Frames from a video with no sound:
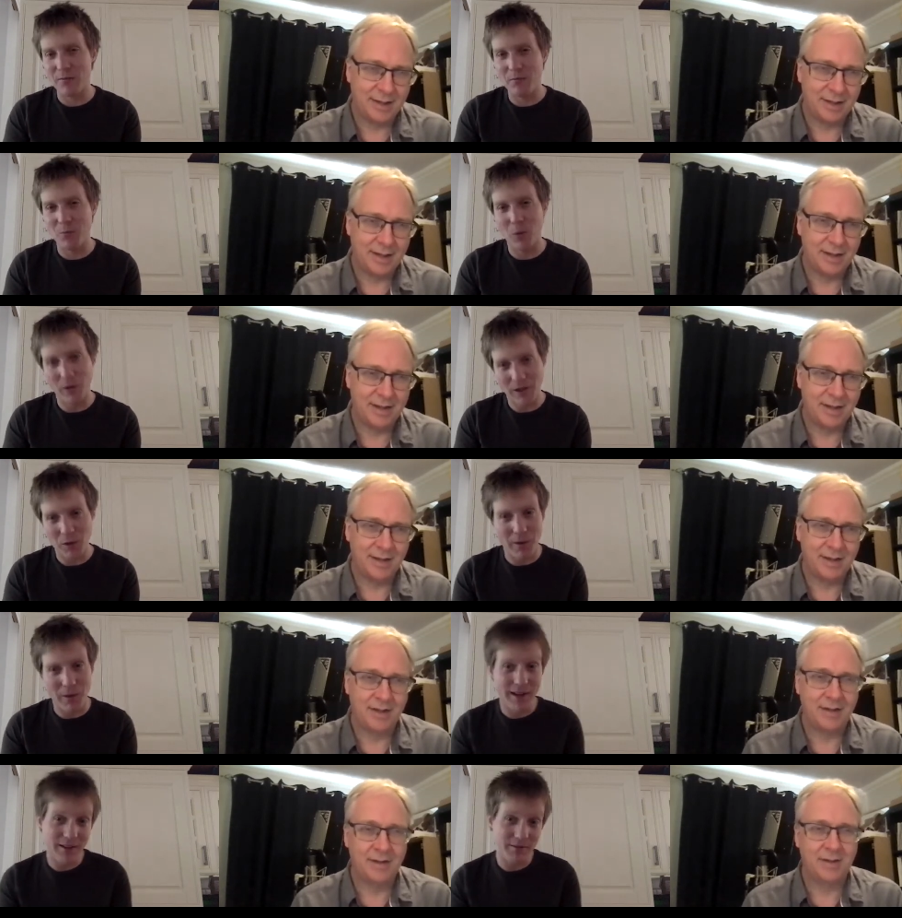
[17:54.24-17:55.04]
Speaker 1: what you
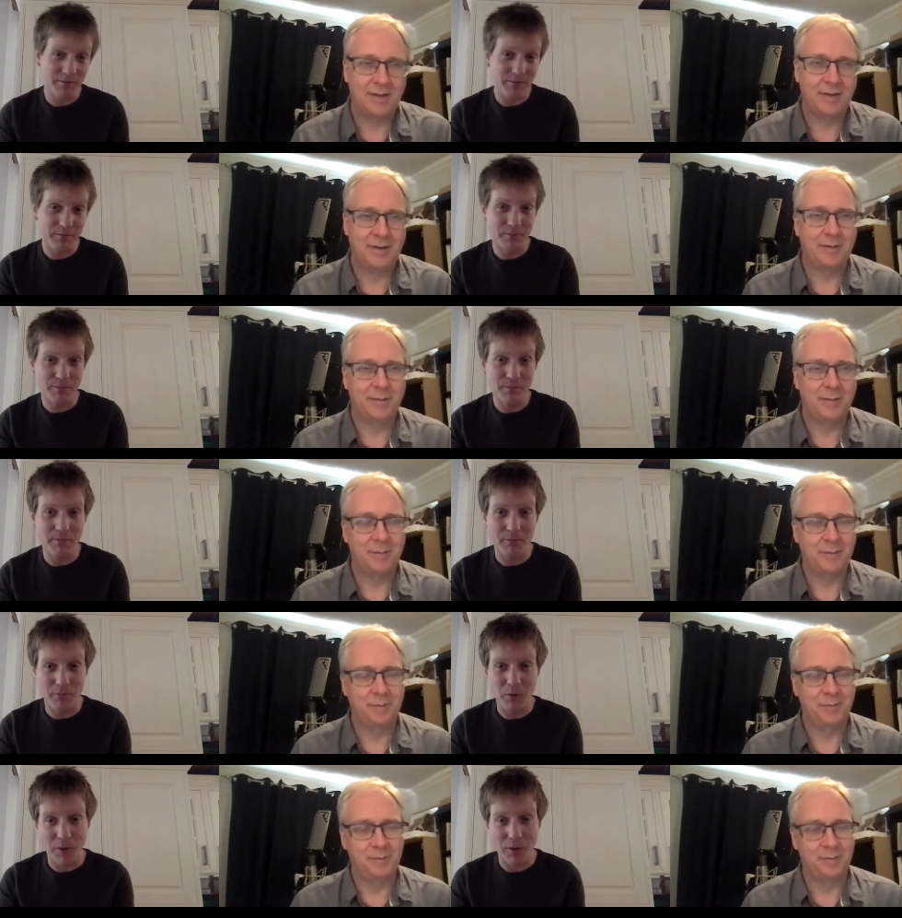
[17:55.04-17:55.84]
might
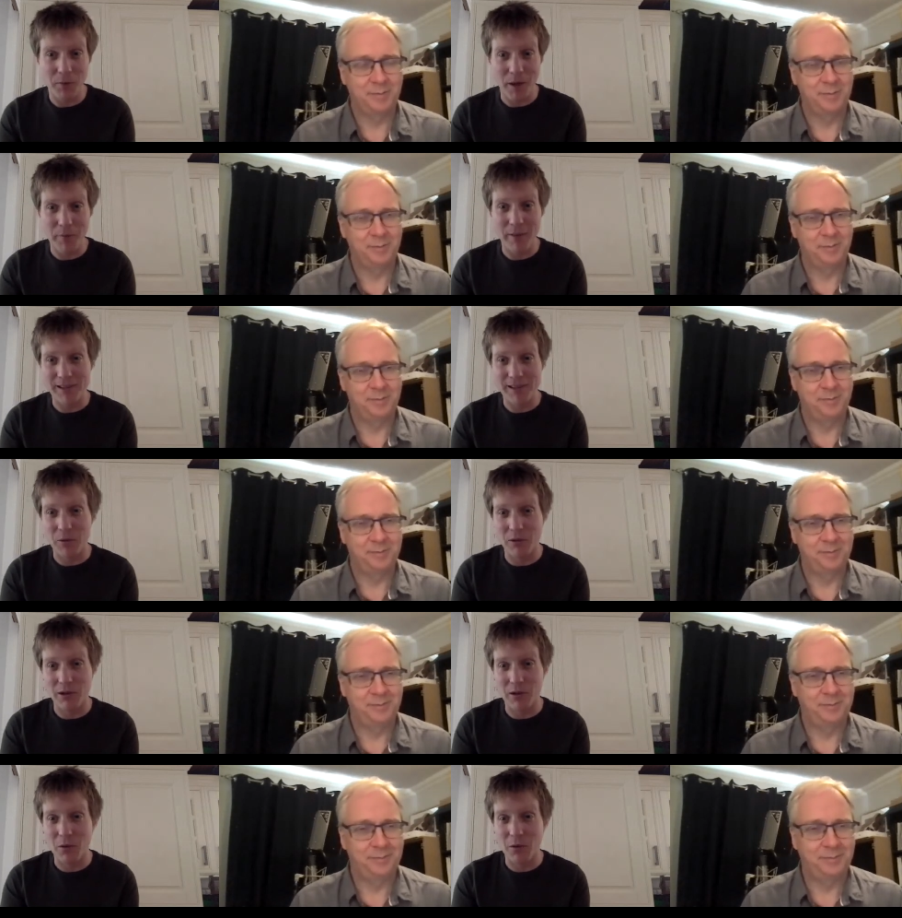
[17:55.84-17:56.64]
what you might be able to
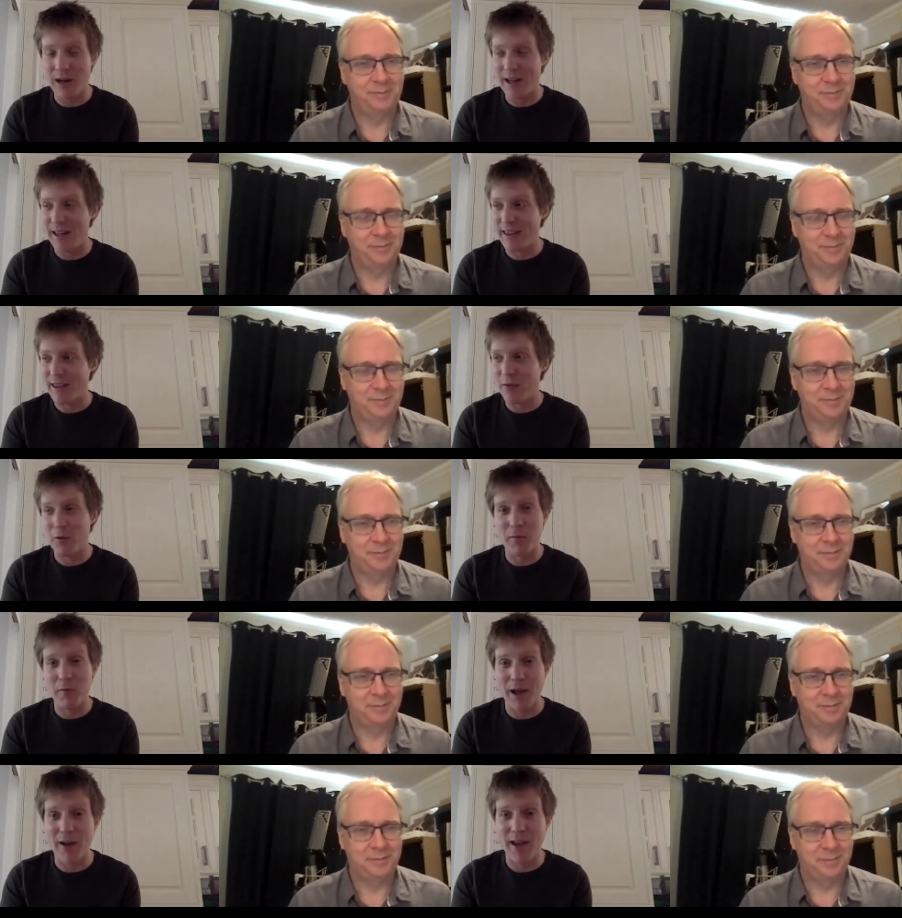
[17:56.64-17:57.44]
call a choir. There
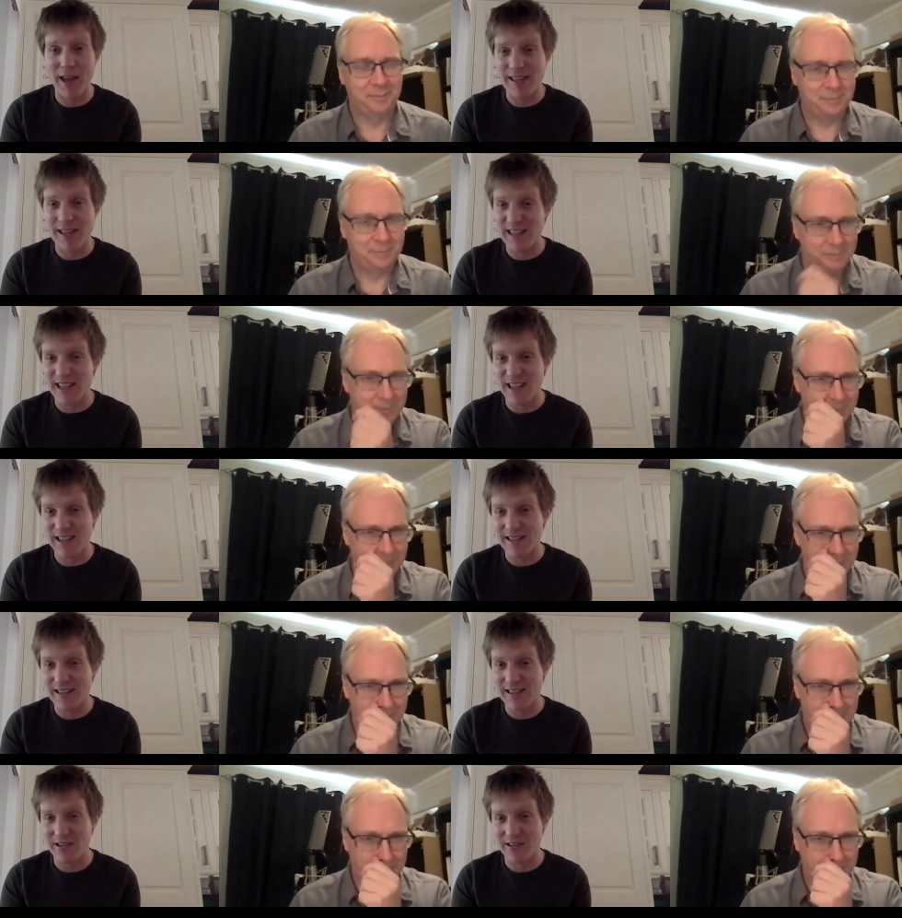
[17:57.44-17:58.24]
were about eight
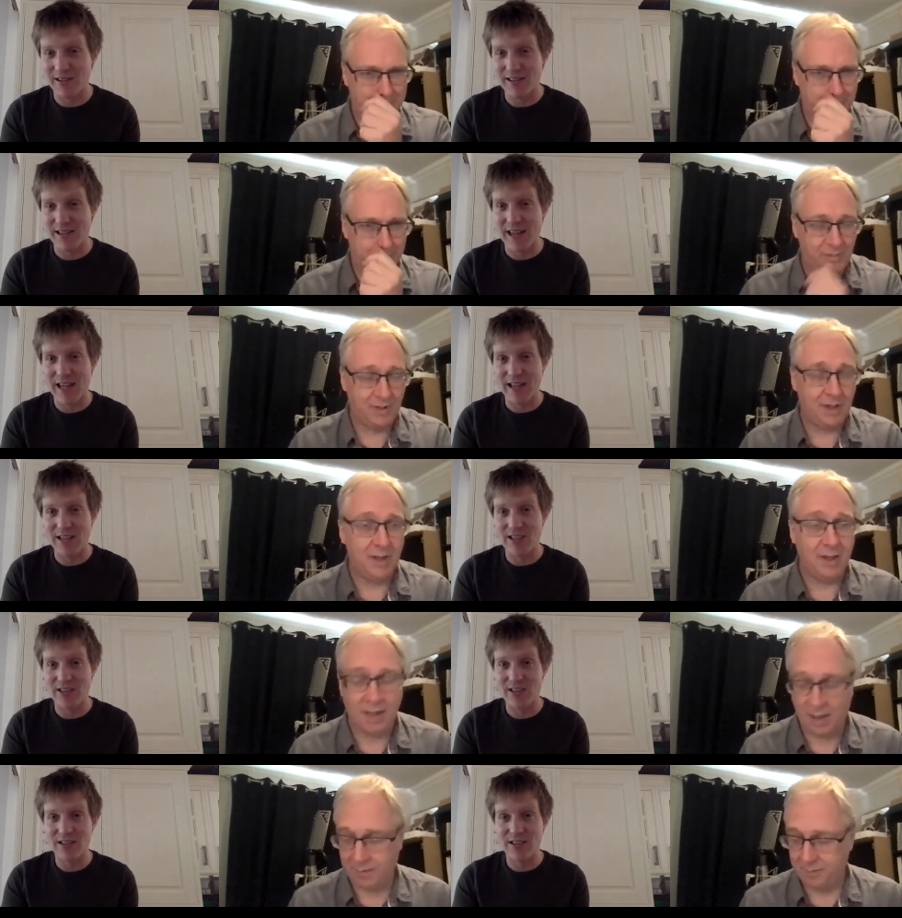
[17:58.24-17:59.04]
singers on
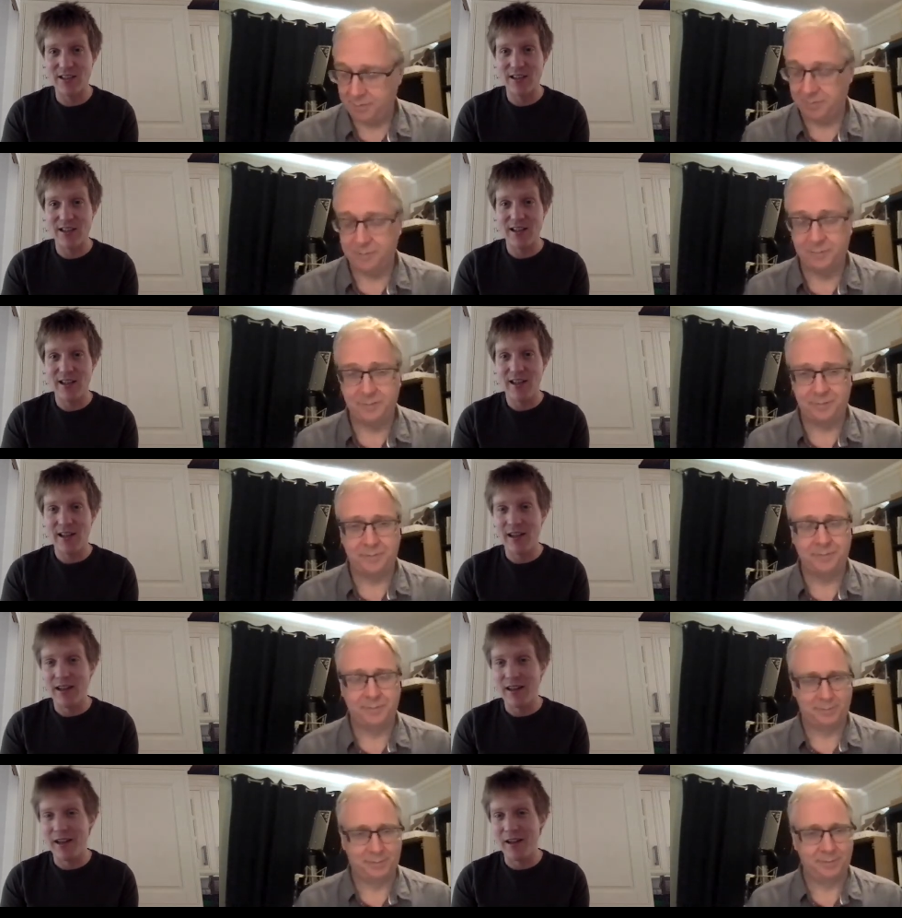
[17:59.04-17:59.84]
stage, yeah.
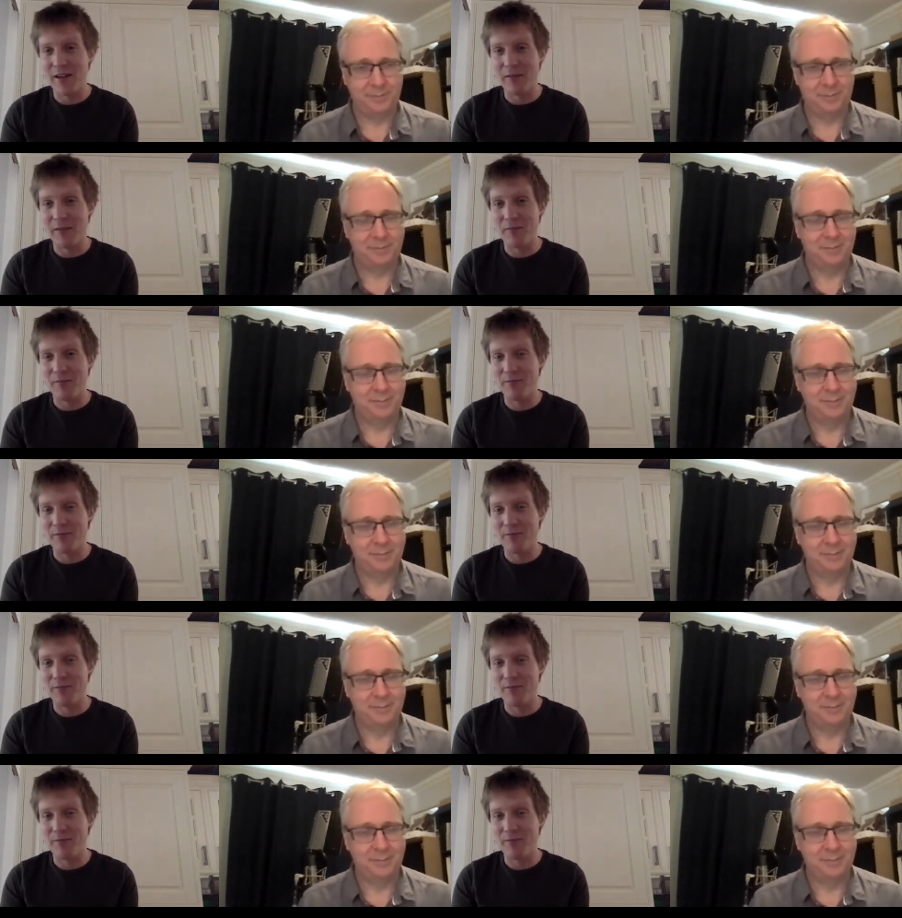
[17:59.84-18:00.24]
um,